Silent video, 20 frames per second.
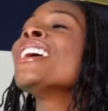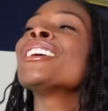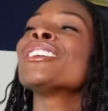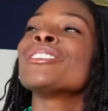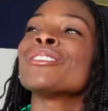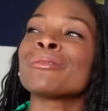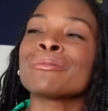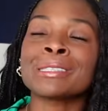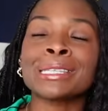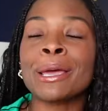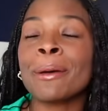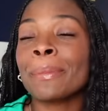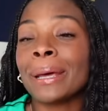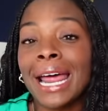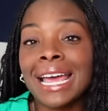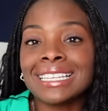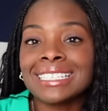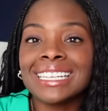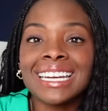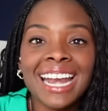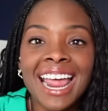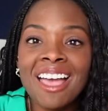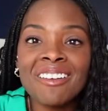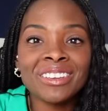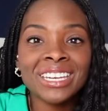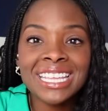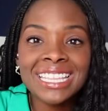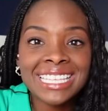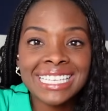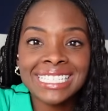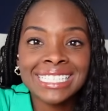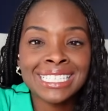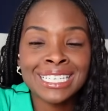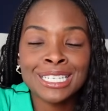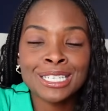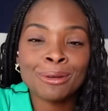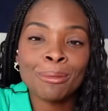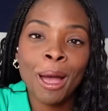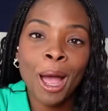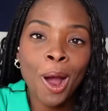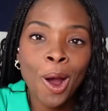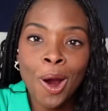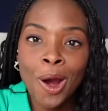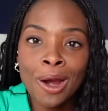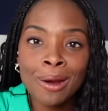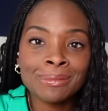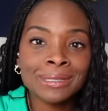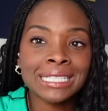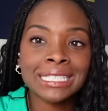You know what I'm saying? But I didn't have anything done to my arms.